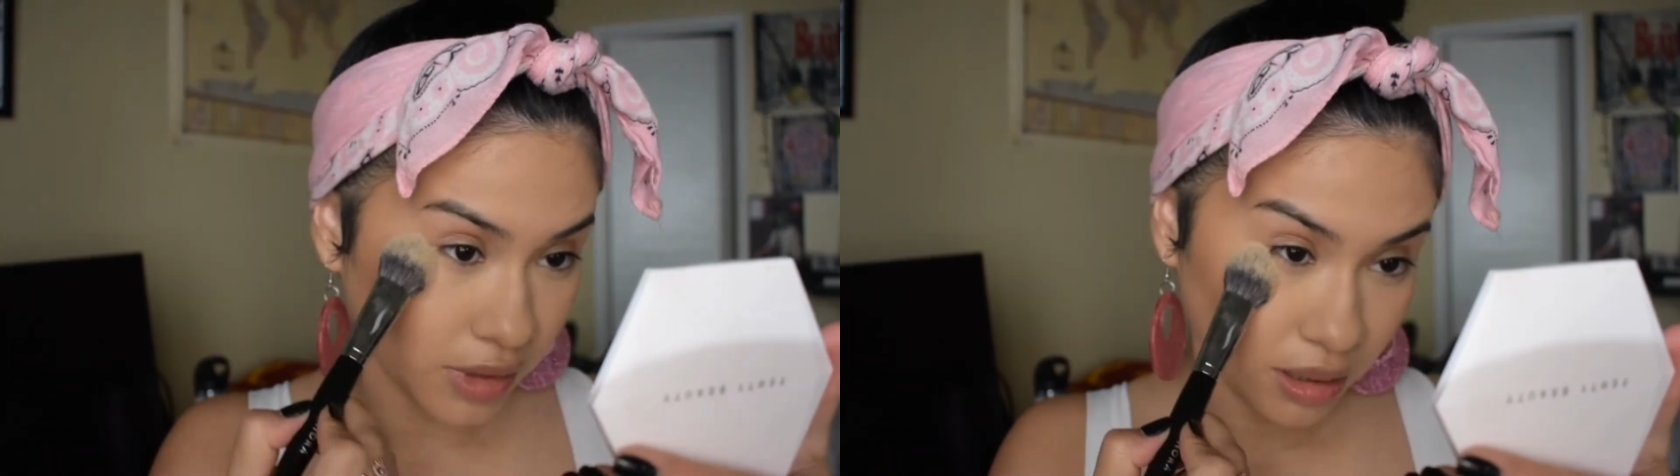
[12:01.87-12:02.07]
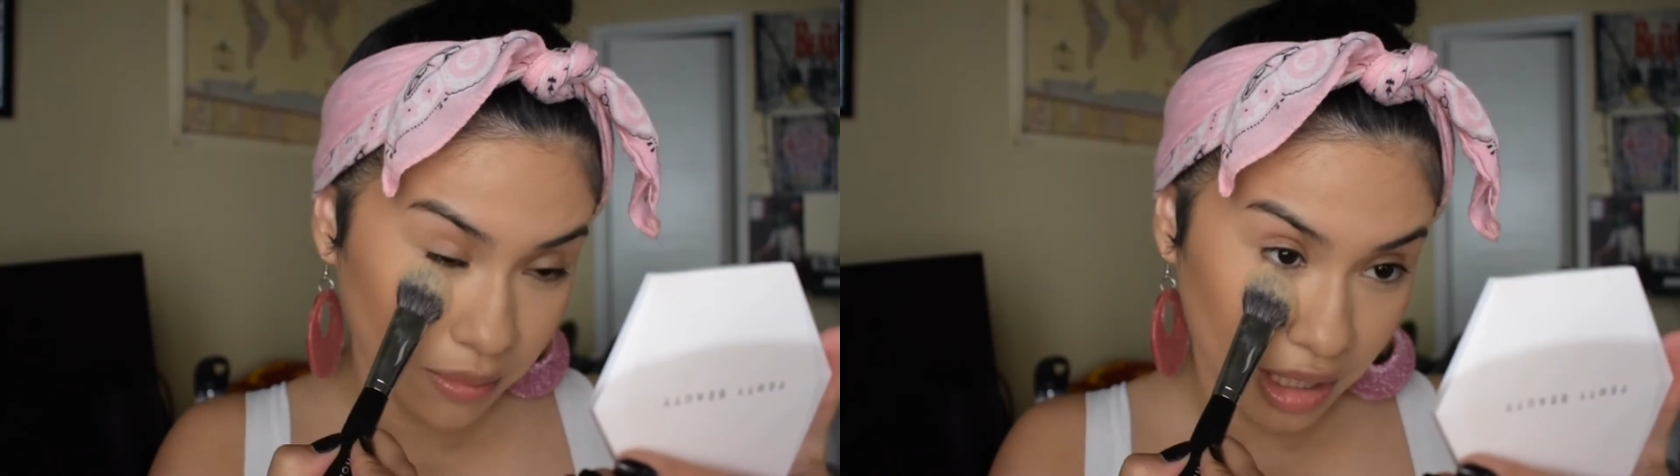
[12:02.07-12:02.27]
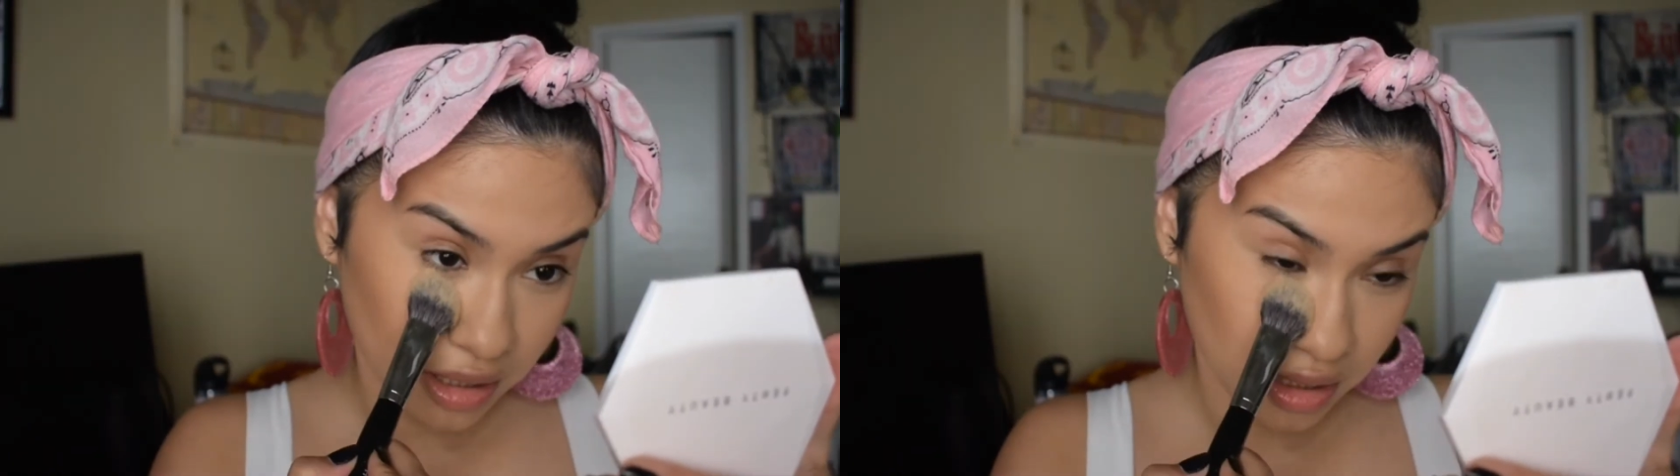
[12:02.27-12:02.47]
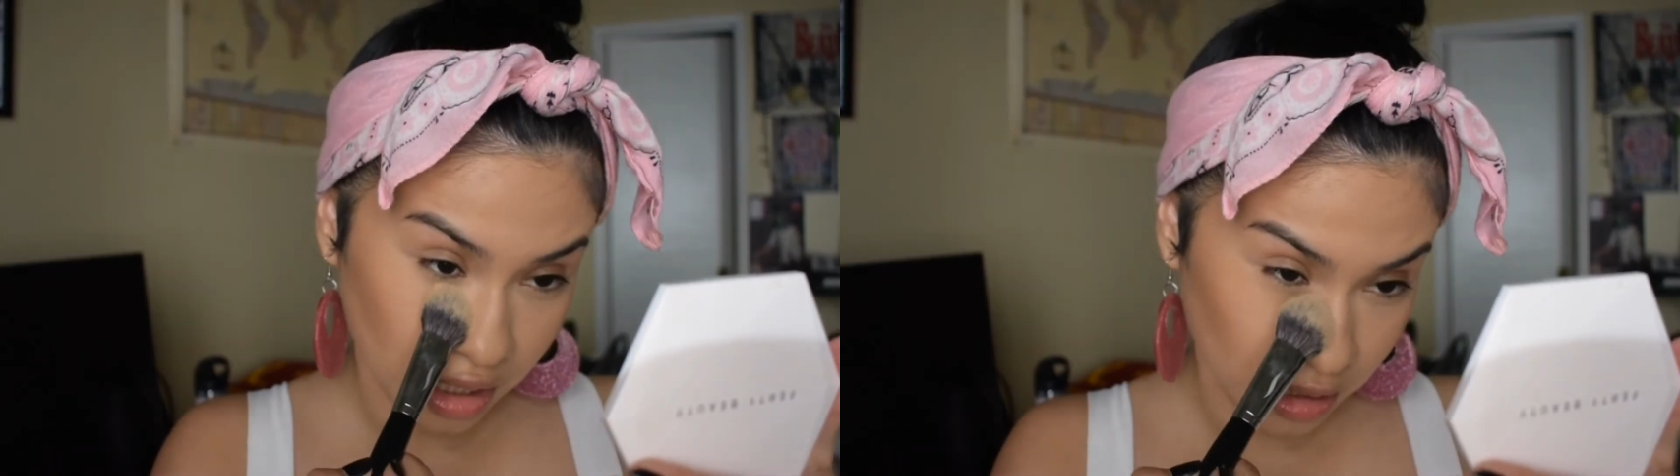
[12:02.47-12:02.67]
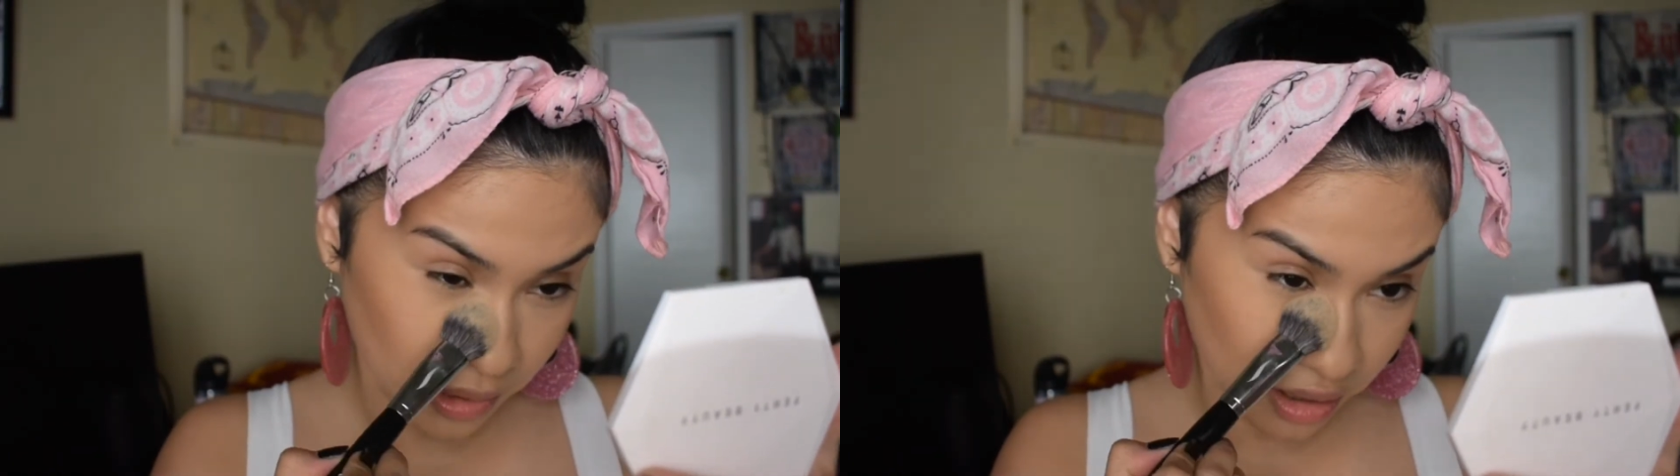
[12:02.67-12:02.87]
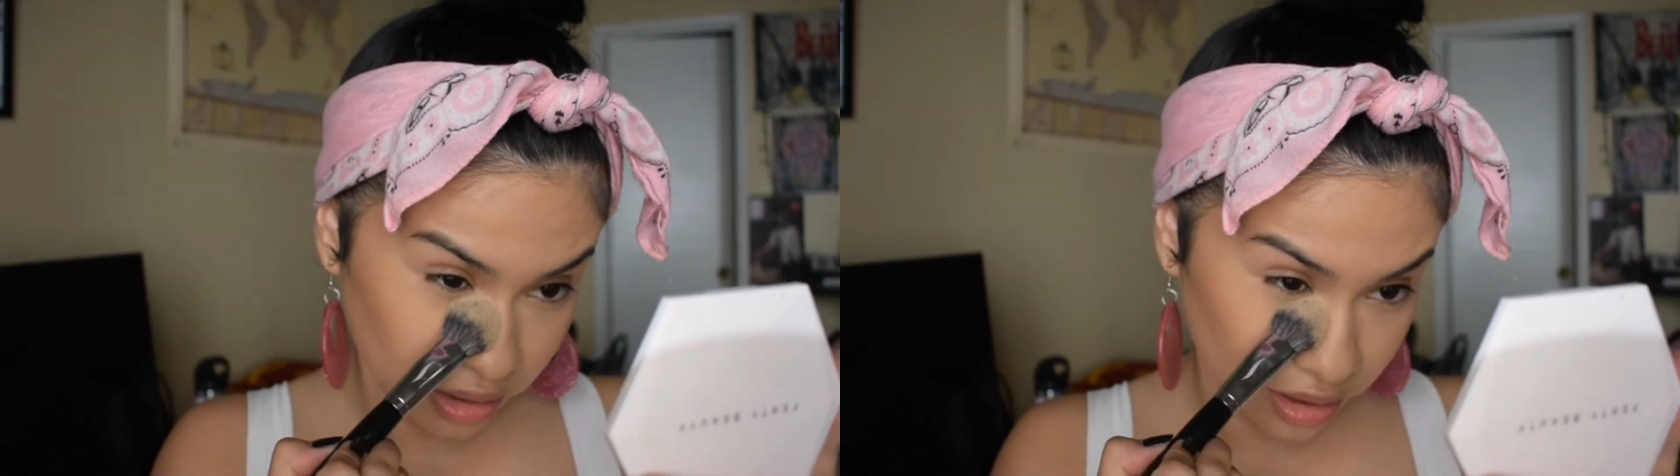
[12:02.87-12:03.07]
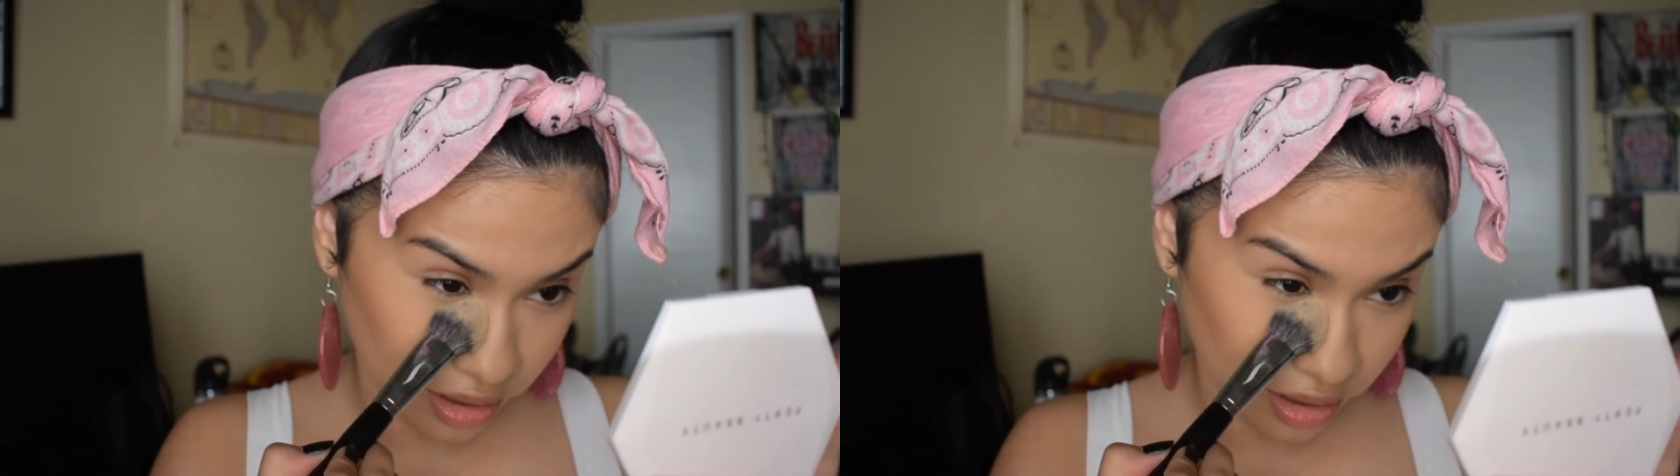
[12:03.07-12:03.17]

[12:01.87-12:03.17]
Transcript: Yeah, this setting powder